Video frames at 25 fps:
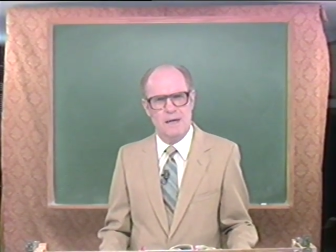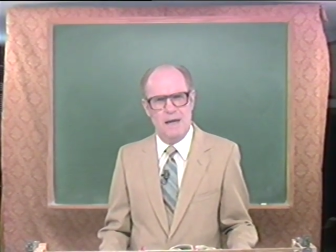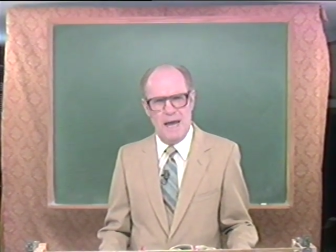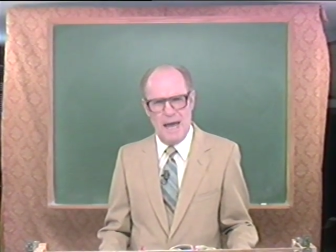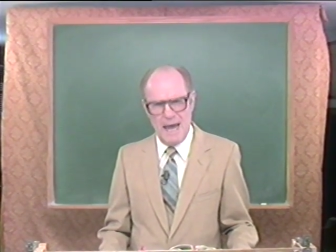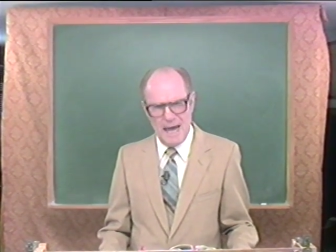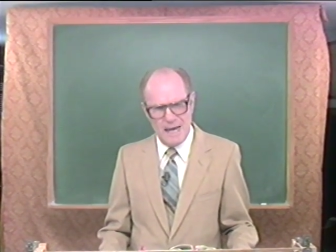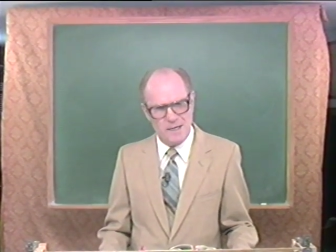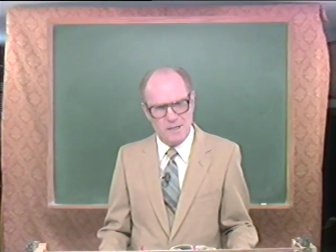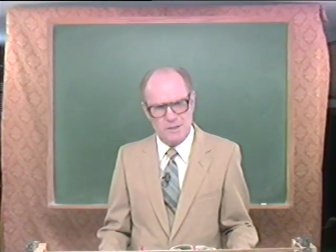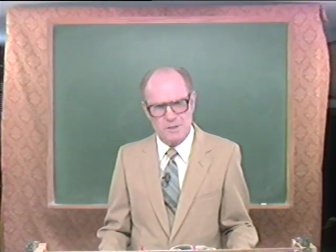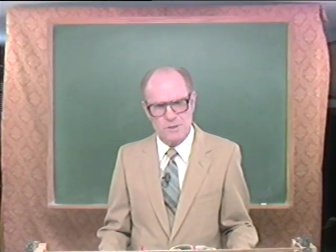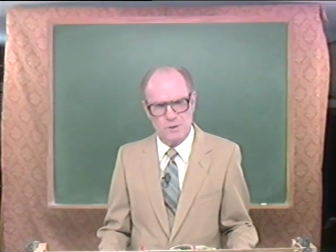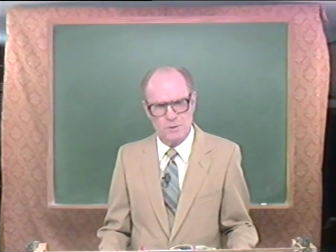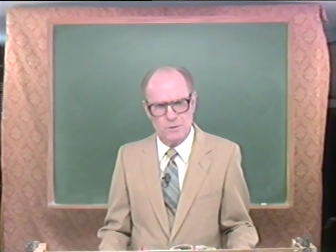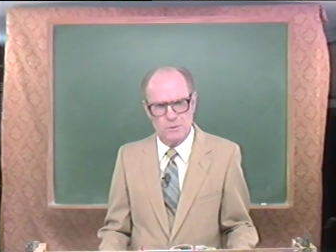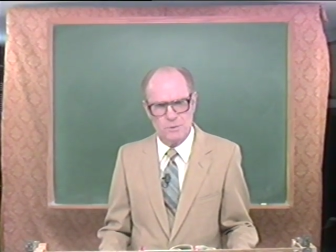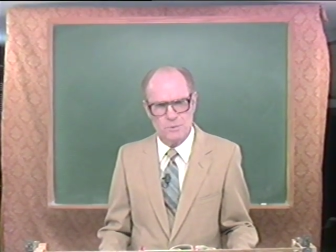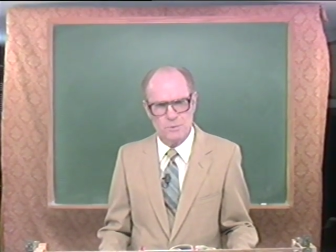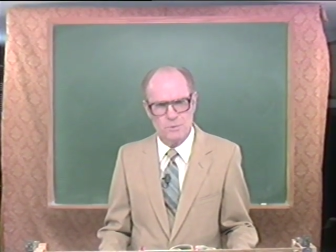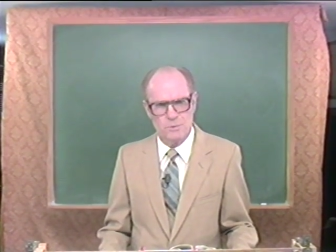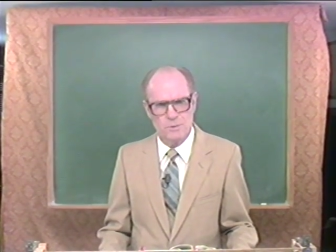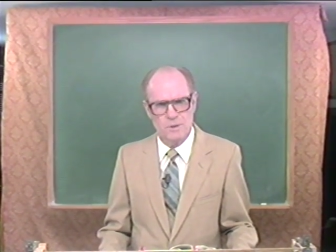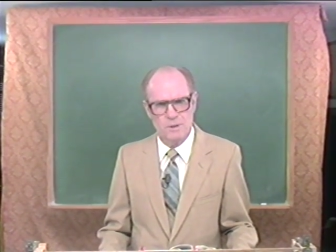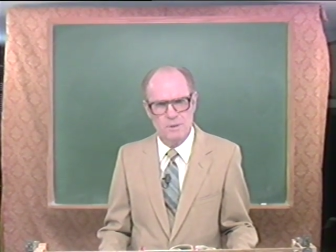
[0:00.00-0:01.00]

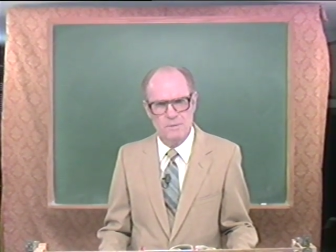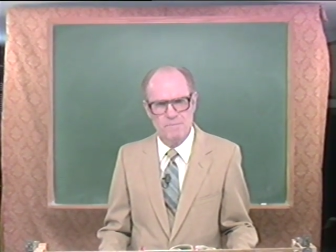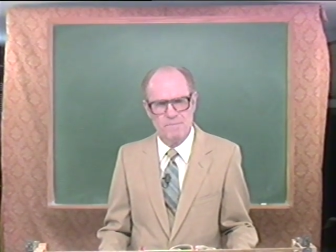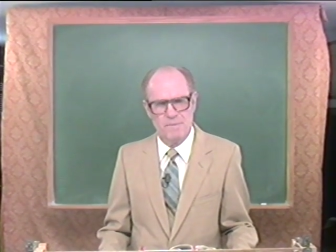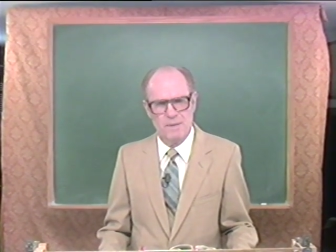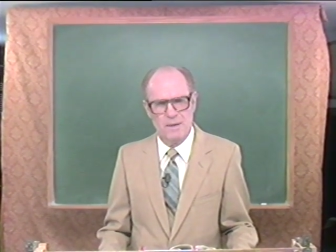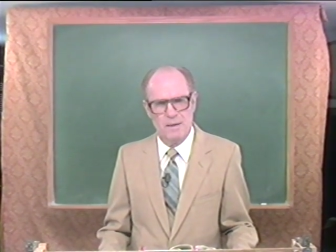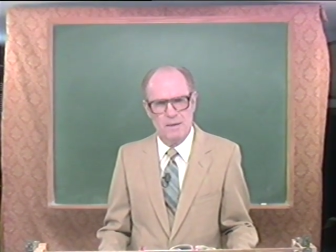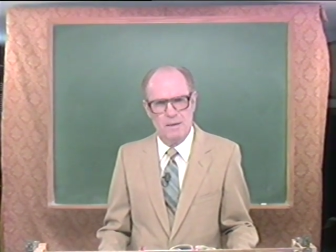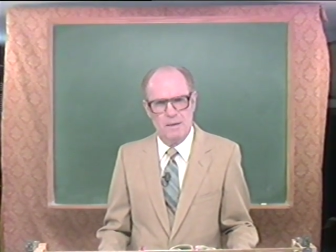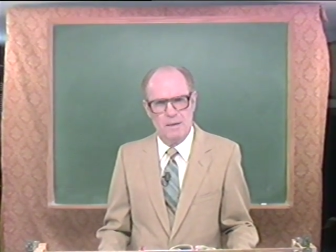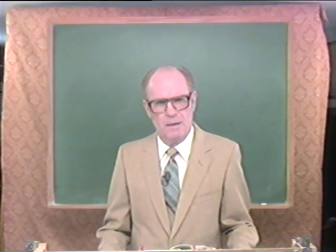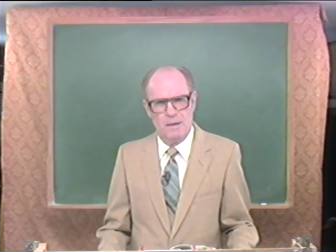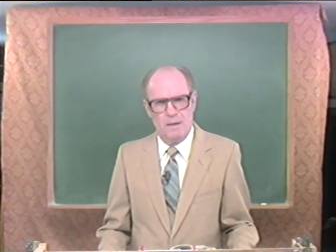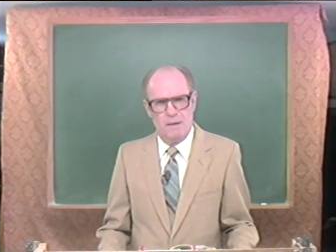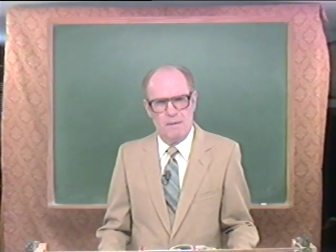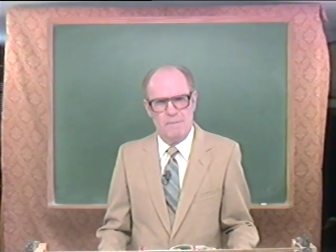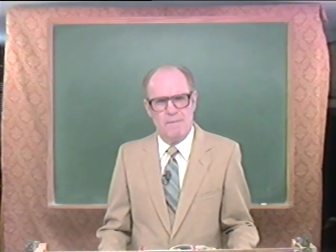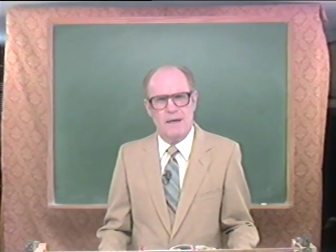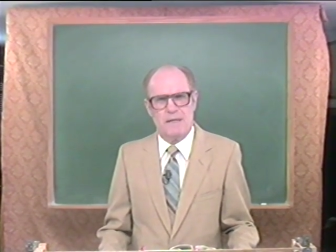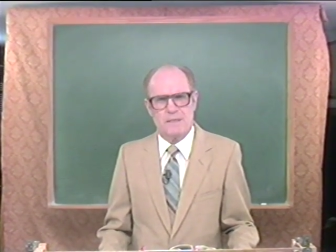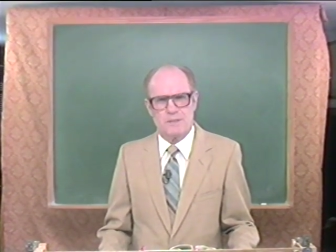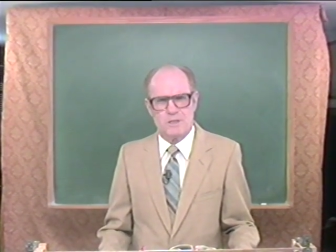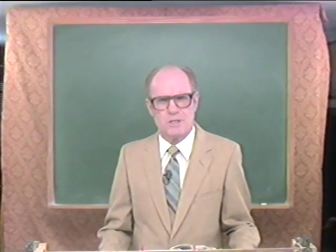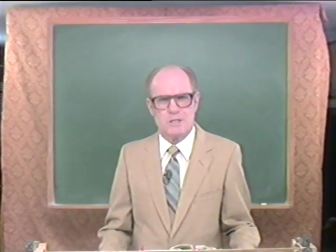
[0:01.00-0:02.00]
attitude
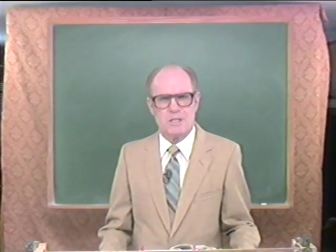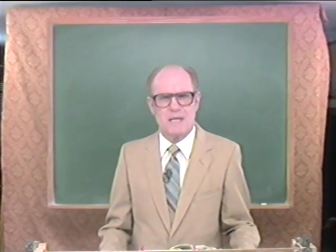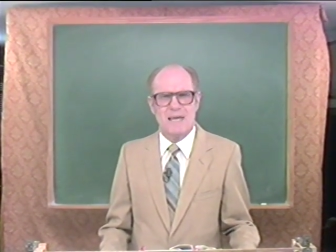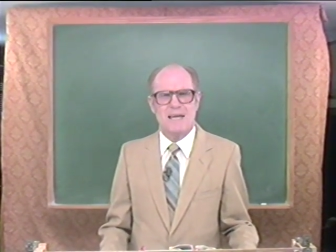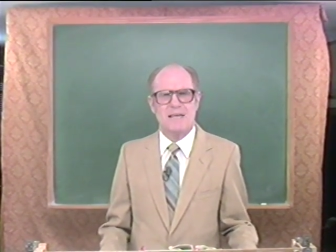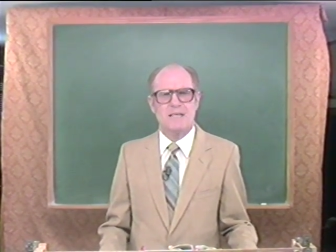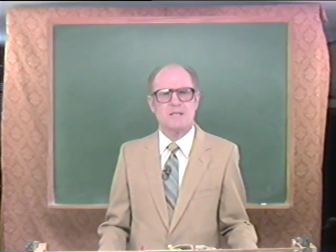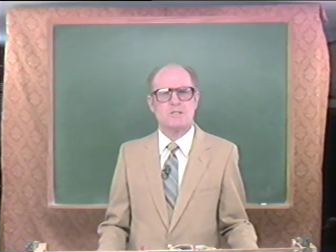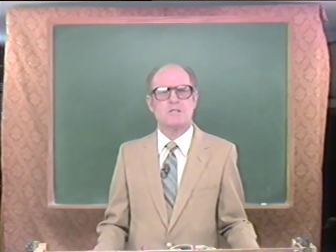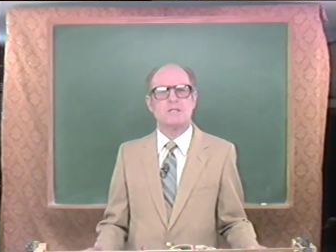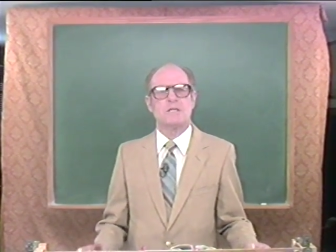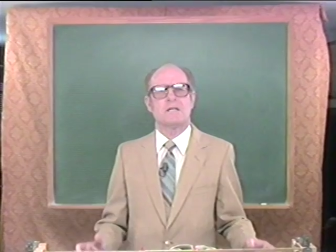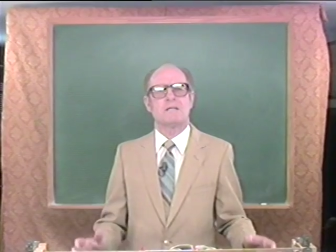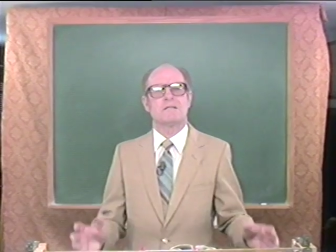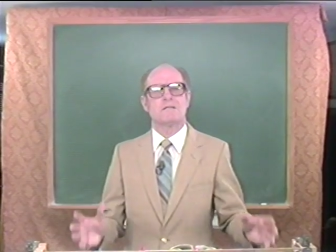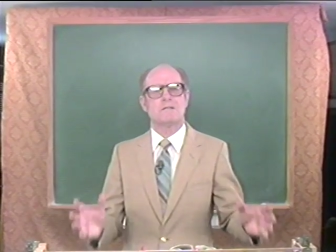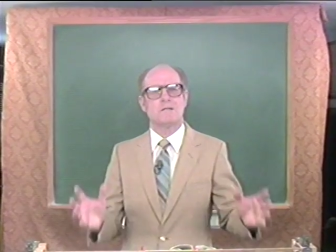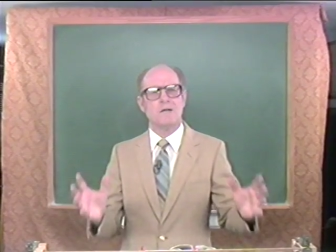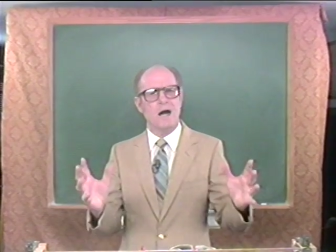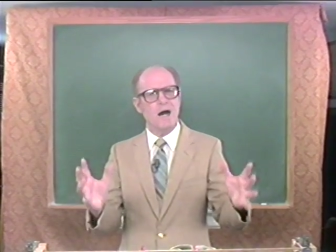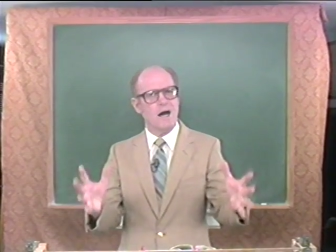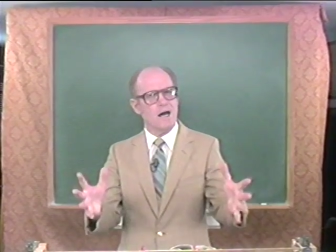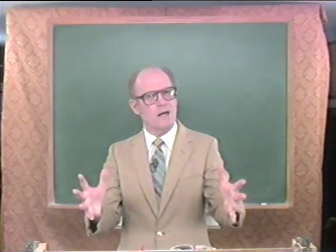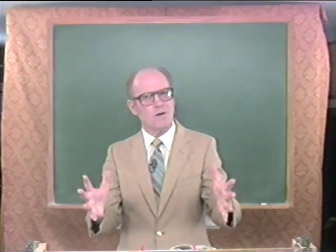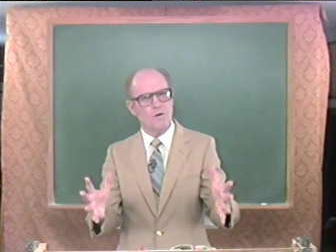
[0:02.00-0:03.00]
that says that
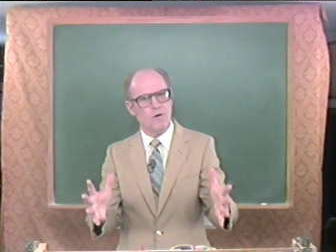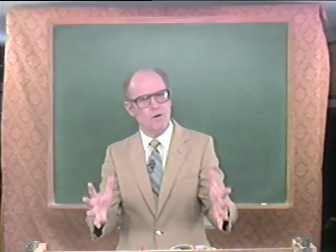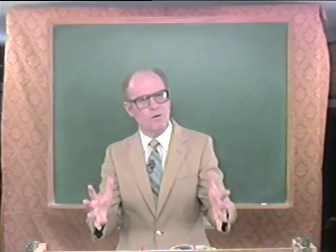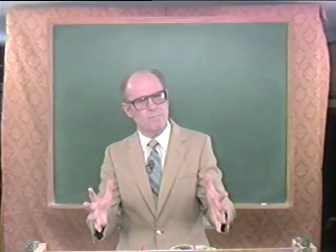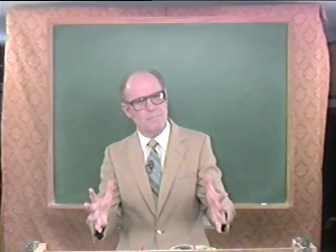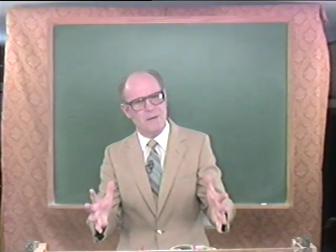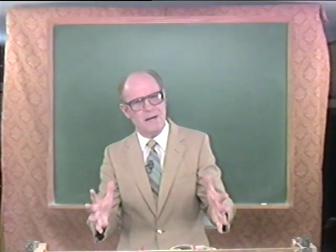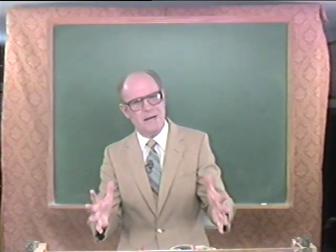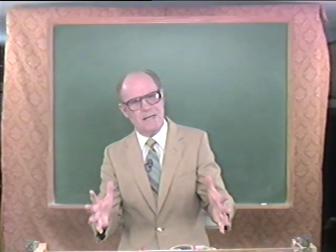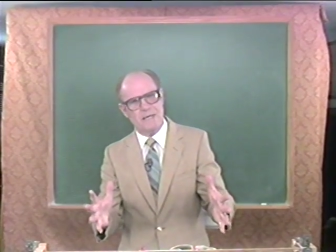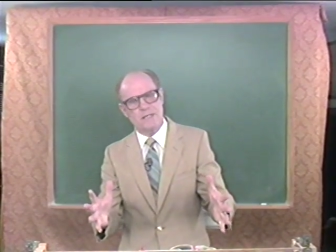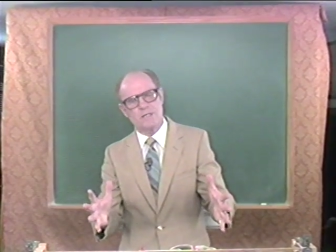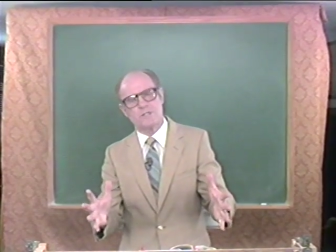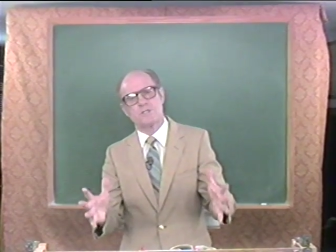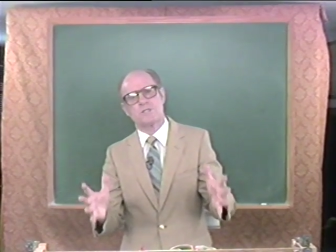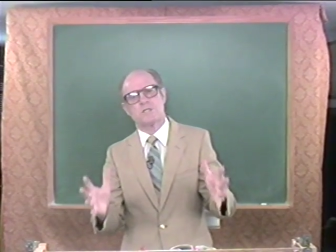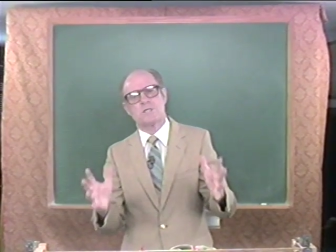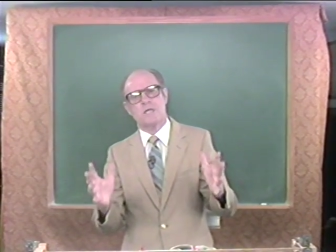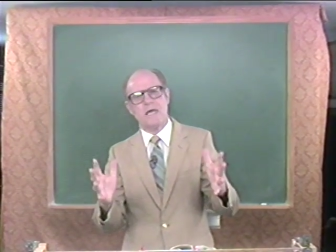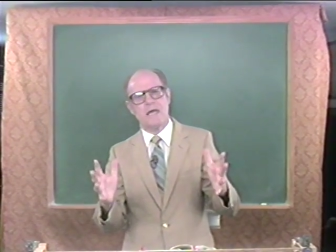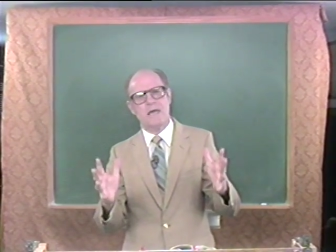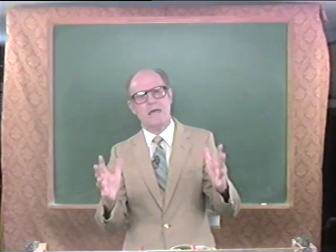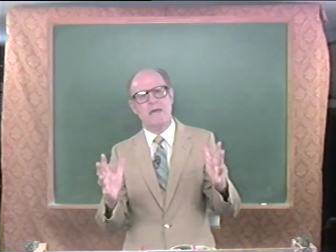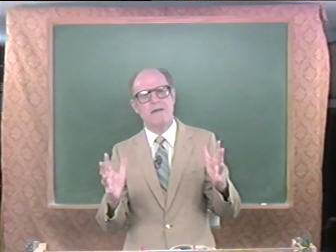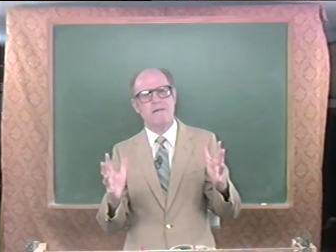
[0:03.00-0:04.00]
God Almighty
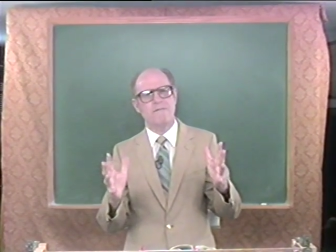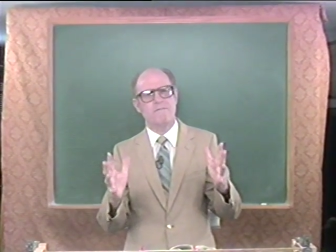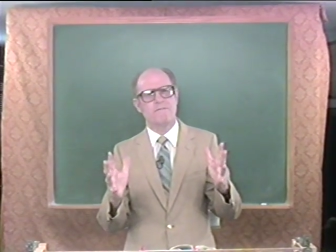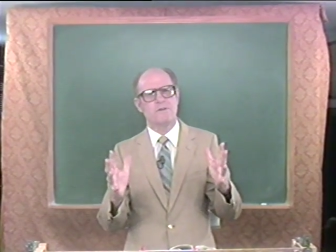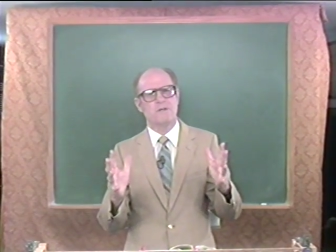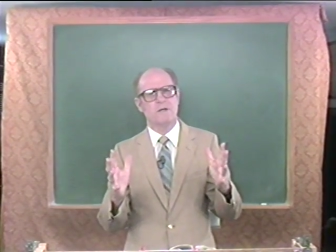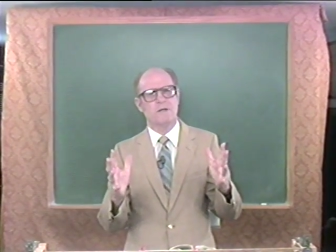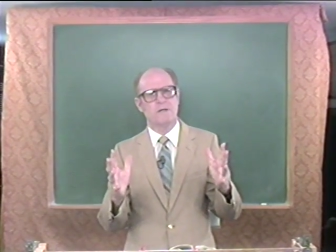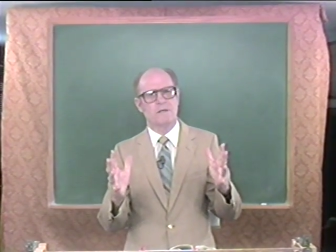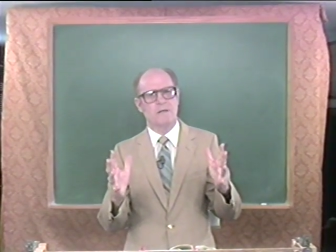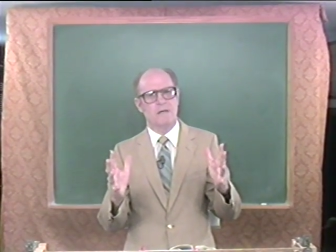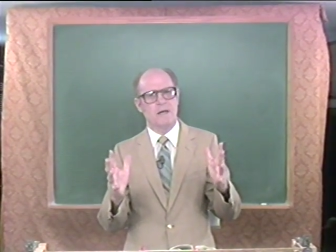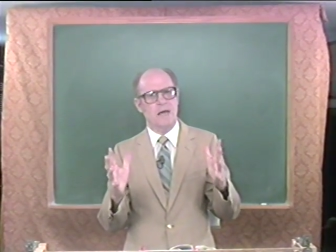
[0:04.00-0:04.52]
saved